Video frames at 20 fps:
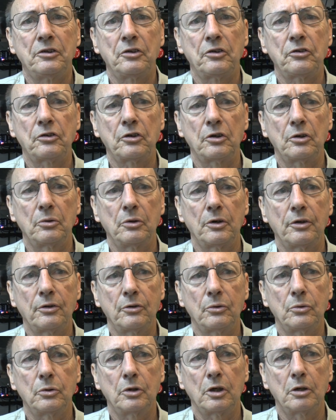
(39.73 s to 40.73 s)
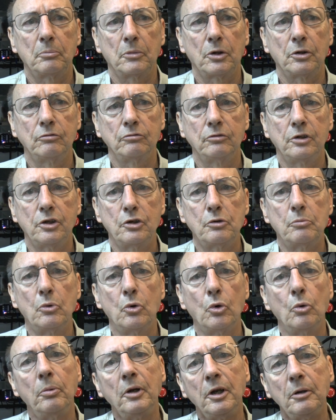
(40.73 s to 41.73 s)
So I thought I might reach
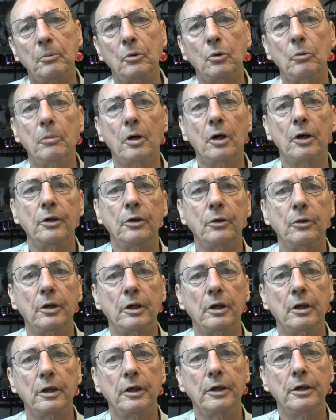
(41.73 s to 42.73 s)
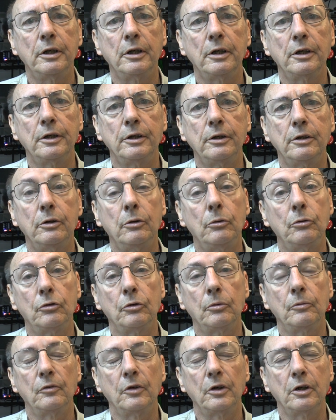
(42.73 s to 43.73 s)
more people by doing a
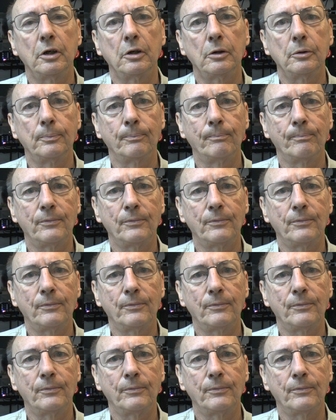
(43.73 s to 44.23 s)
YouTube video.